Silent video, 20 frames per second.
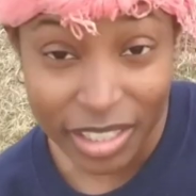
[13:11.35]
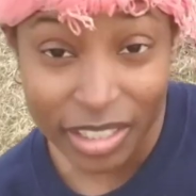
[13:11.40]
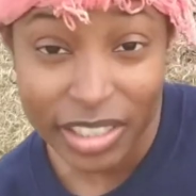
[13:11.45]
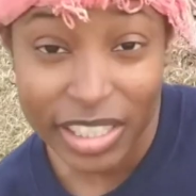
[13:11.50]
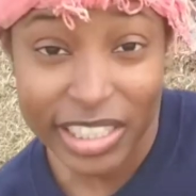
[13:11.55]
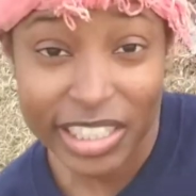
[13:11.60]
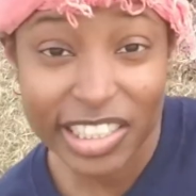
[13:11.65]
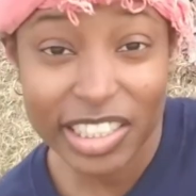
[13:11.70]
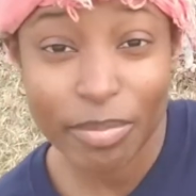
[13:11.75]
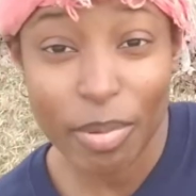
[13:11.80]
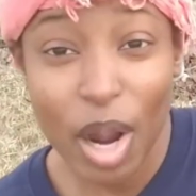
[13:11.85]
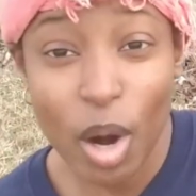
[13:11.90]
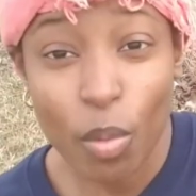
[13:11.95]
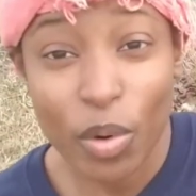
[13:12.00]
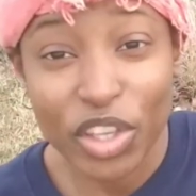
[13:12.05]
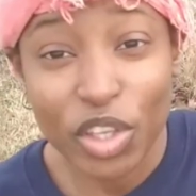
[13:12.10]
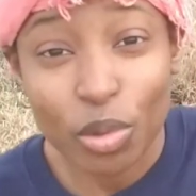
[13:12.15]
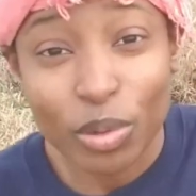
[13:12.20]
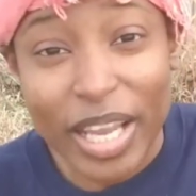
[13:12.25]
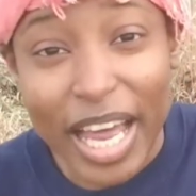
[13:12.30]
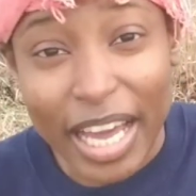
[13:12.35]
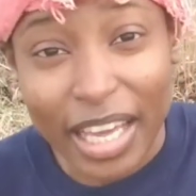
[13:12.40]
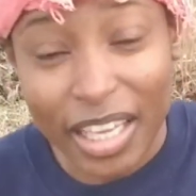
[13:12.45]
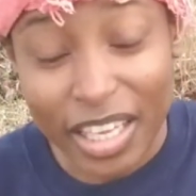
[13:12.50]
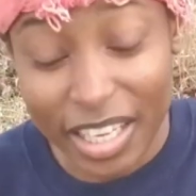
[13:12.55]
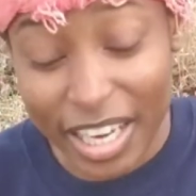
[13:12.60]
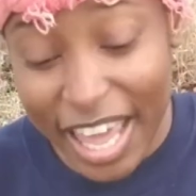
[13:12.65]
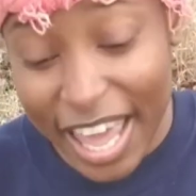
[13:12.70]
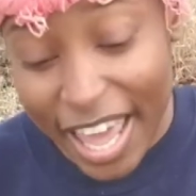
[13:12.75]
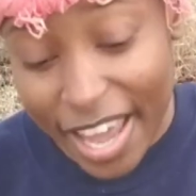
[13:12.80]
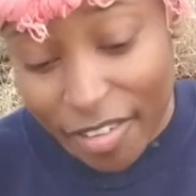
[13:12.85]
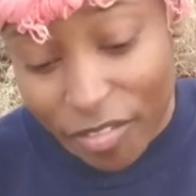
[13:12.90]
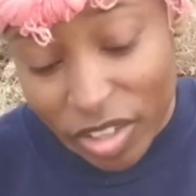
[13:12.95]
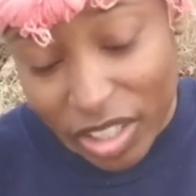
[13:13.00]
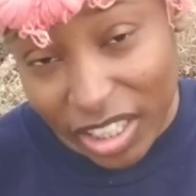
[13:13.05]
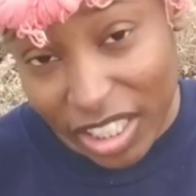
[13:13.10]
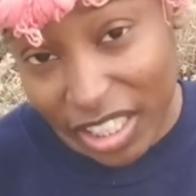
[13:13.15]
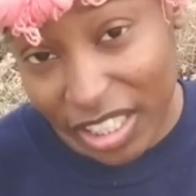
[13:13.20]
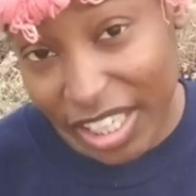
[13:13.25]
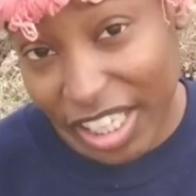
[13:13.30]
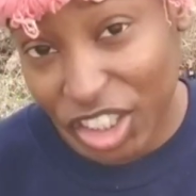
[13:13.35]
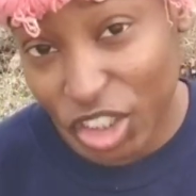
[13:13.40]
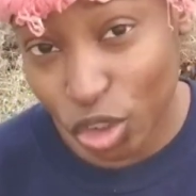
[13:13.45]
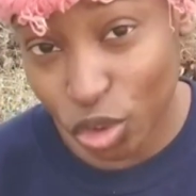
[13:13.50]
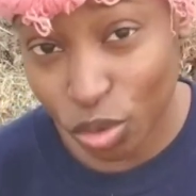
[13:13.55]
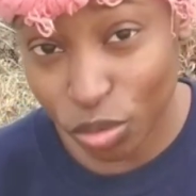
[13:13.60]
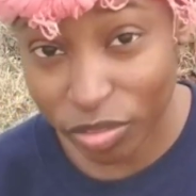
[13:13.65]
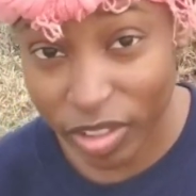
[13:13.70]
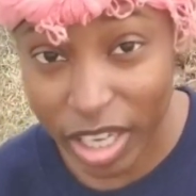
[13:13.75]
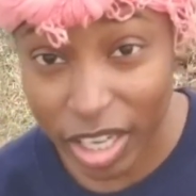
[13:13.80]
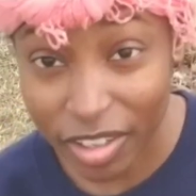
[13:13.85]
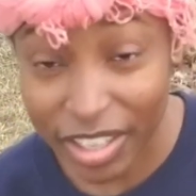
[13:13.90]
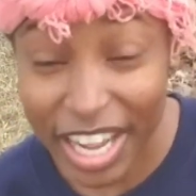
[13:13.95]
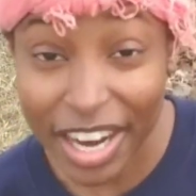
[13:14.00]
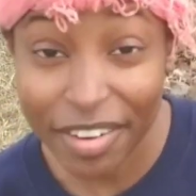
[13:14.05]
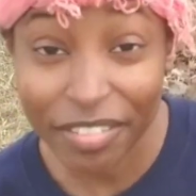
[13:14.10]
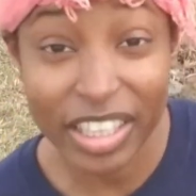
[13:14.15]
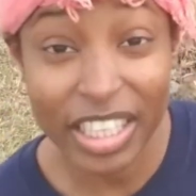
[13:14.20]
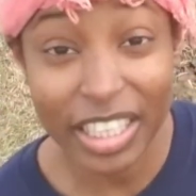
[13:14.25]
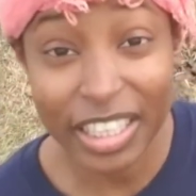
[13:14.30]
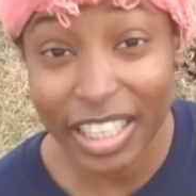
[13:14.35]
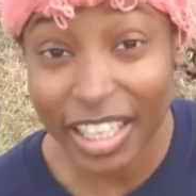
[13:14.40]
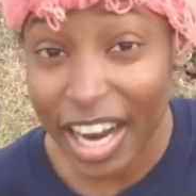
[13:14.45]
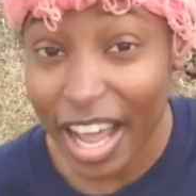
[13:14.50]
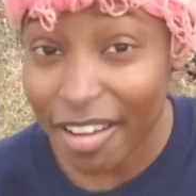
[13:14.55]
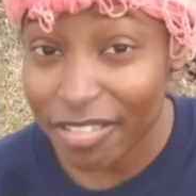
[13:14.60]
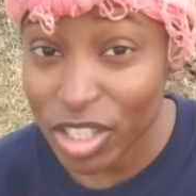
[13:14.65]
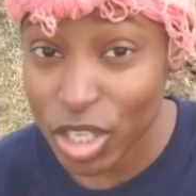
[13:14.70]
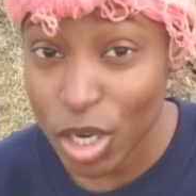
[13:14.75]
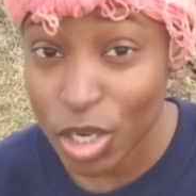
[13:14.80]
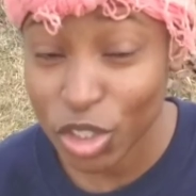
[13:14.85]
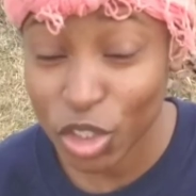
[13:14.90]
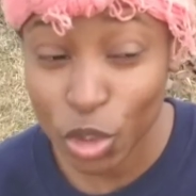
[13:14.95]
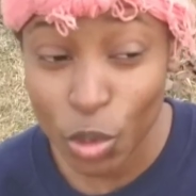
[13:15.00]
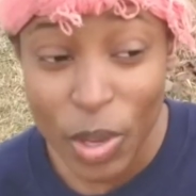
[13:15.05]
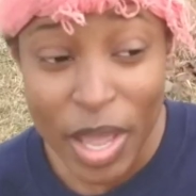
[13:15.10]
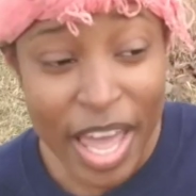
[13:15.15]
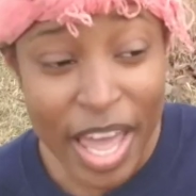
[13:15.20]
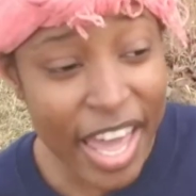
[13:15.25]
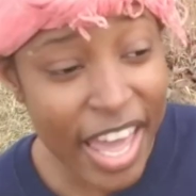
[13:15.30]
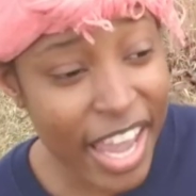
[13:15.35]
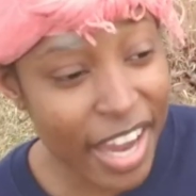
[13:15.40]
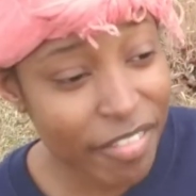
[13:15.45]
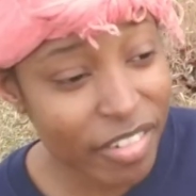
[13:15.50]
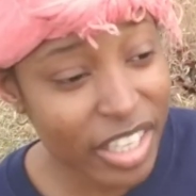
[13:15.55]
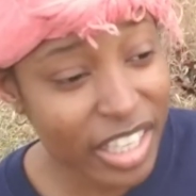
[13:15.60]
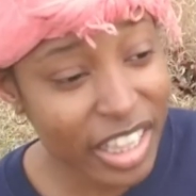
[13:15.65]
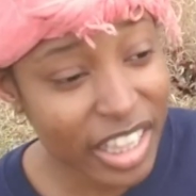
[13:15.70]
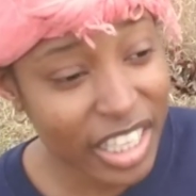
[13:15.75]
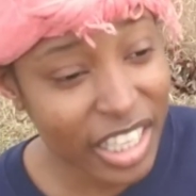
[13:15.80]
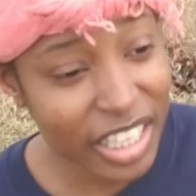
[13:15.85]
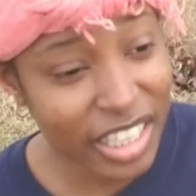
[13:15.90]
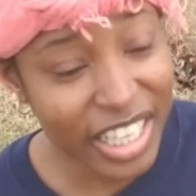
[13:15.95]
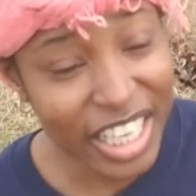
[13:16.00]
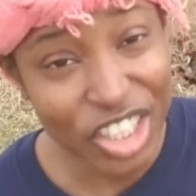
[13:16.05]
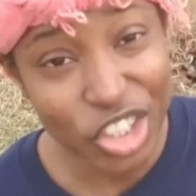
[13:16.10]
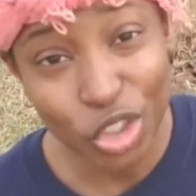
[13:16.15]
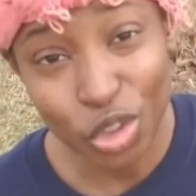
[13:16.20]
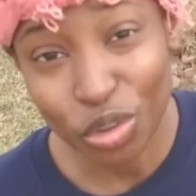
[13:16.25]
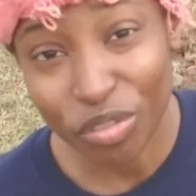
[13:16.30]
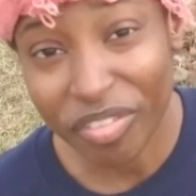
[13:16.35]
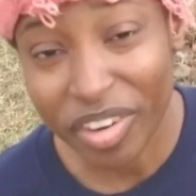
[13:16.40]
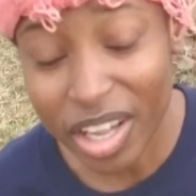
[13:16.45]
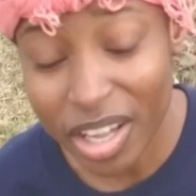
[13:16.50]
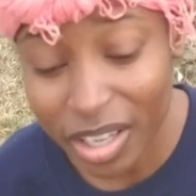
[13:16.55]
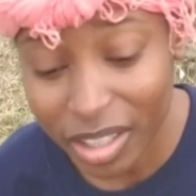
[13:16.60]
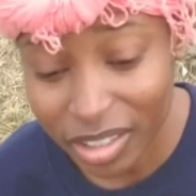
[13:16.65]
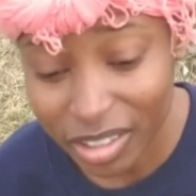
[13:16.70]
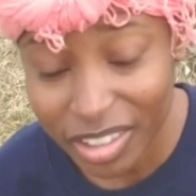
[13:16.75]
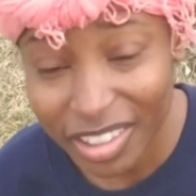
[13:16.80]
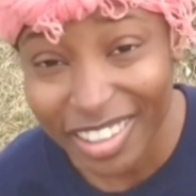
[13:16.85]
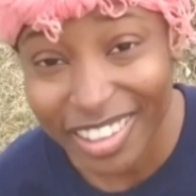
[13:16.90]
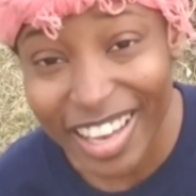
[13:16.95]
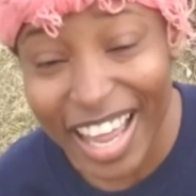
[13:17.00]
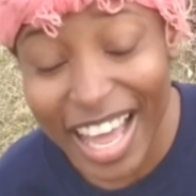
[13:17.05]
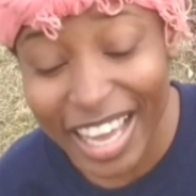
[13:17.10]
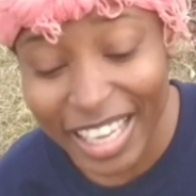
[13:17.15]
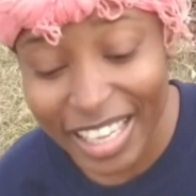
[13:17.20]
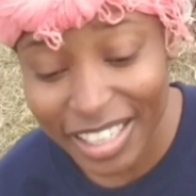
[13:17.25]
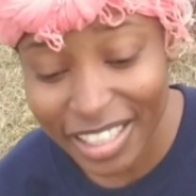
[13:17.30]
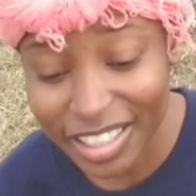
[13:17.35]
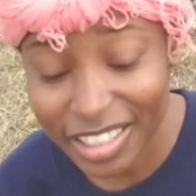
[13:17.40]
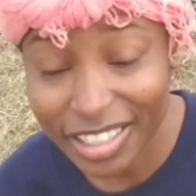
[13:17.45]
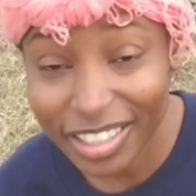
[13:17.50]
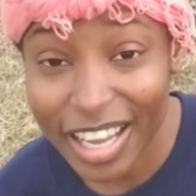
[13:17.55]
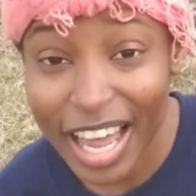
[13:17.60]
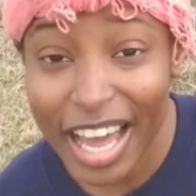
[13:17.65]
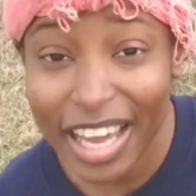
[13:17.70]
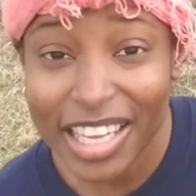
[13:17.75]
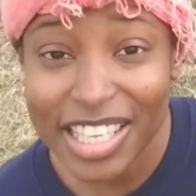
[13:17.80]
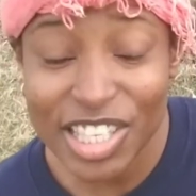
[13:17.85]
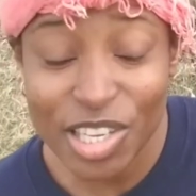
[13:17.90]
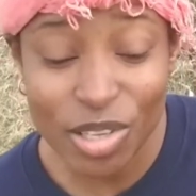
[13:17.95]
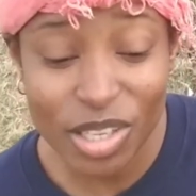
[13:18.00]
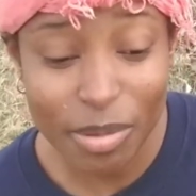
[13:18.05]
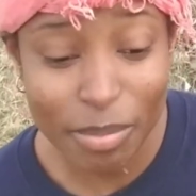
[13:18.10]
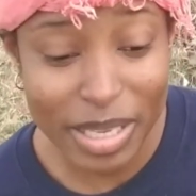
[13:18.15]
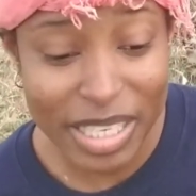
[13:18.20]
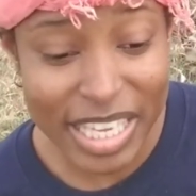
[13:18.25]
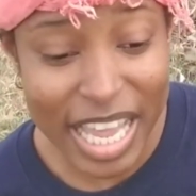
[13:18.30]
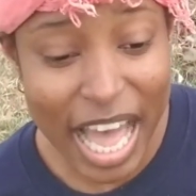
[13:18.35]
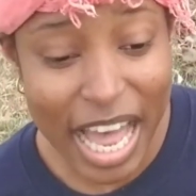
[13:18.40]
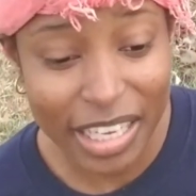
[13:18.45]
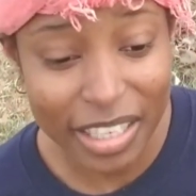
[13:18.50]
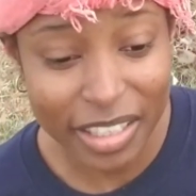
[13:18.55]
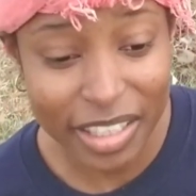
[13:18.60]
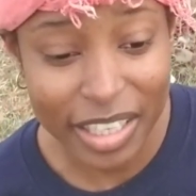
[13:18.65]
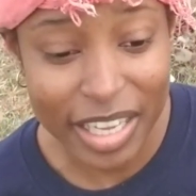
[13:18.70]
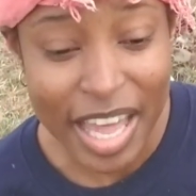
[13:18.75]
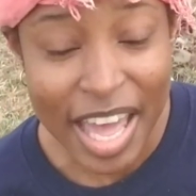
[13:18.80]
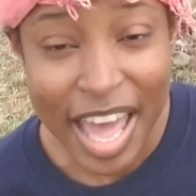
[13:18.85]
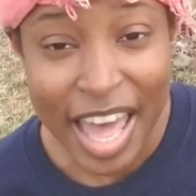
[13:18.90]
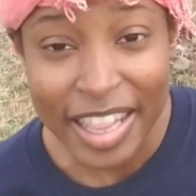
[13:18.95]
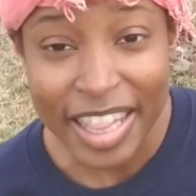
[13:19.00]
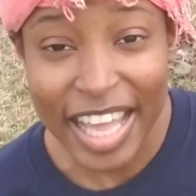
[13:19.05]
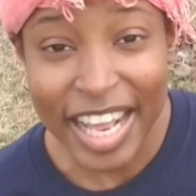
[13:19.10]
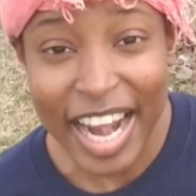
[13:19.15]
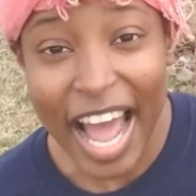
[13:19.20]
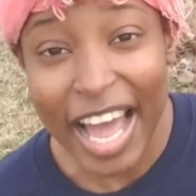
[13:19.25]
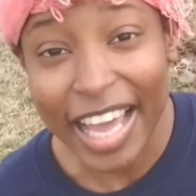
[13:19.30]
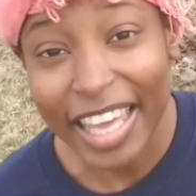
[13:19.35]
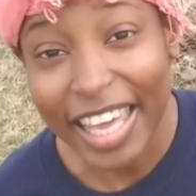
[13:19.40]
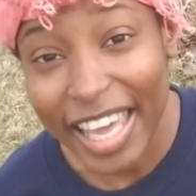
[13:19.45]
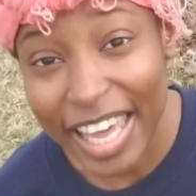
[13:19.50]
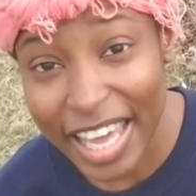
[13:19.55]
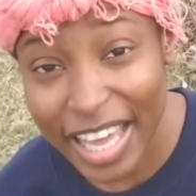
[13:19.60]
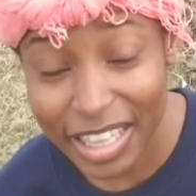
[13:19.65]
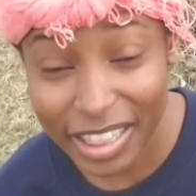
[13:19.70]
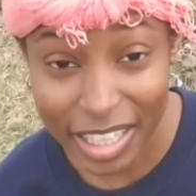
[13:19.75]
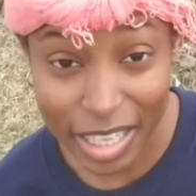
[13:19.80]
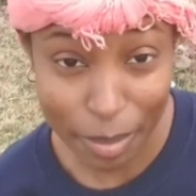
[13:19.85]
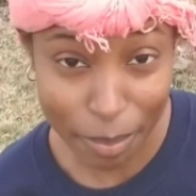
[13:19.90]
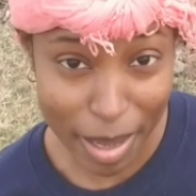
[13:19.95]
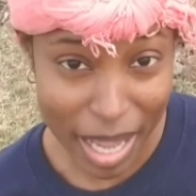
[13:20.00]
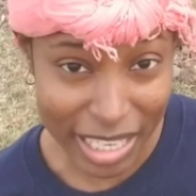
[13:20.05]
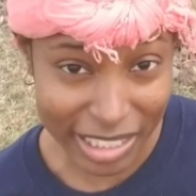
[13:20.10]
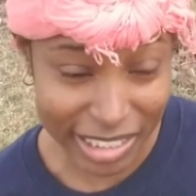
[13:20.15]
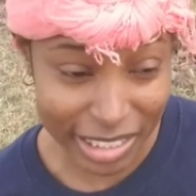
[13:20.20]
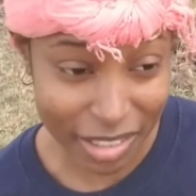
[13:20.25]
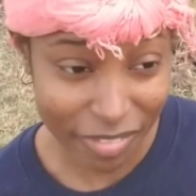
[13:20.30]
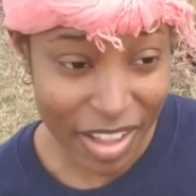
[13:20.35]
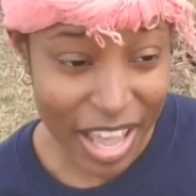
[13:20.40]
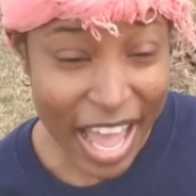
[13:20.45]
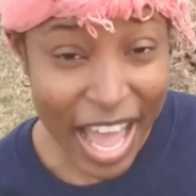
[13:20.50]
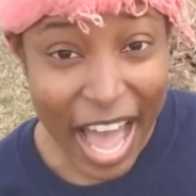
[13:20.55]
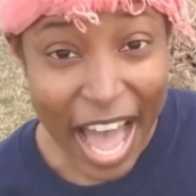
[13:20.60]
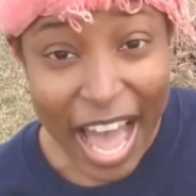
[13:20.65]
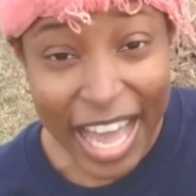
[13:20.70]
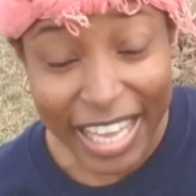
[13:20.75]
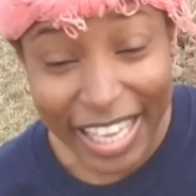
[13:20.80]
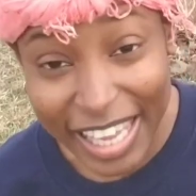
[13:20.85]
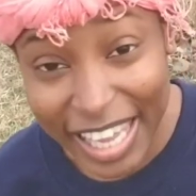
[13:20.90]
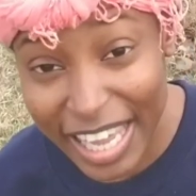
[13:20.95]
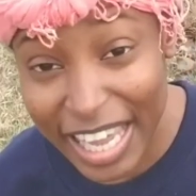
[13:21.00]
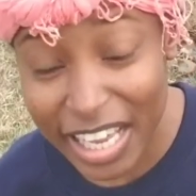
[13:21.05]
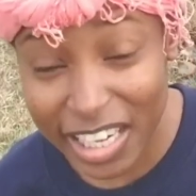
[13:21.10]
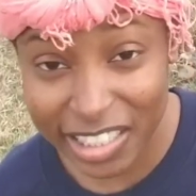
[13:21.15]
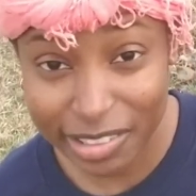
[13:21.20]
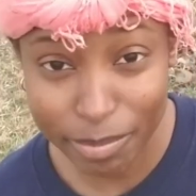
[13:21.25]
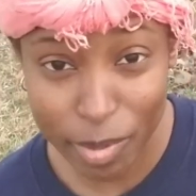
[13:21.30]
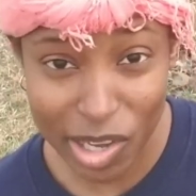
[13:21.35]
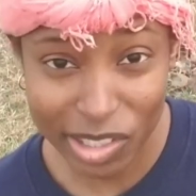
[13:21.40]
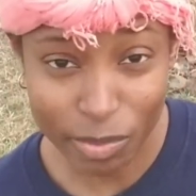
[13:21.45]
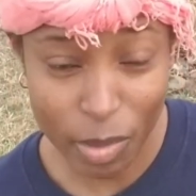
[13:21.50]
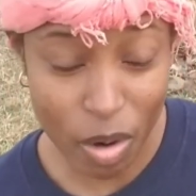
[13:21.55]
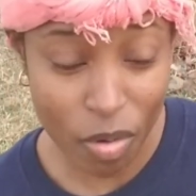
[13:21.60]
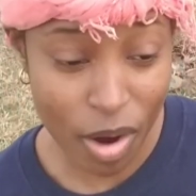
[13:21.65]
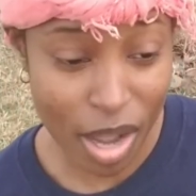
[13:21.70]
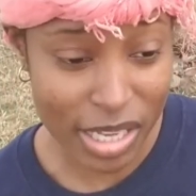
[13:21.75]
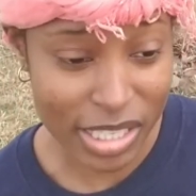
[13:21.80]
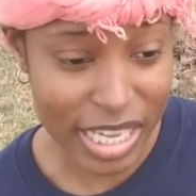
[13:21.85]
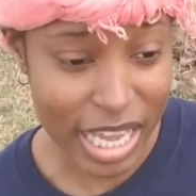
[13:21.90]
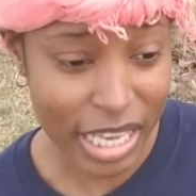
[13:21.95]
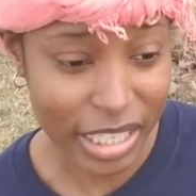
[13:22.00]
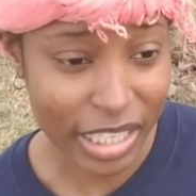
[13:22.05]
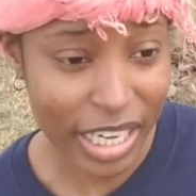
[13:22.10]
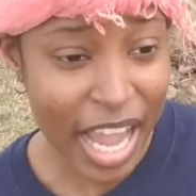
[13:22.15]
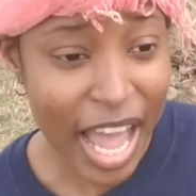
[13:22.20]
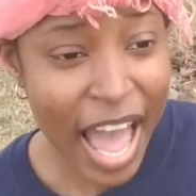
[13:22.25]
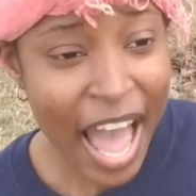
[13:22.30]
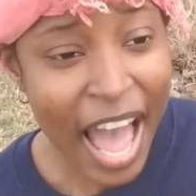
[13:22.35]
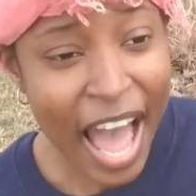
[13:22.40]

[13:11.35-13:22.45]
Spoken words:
This is the part where you lock in everything that you've learned, everything that I've told you, everything that you've done. Lock it in. Lock into the mentality that I can think positive. I can expose my raw talent.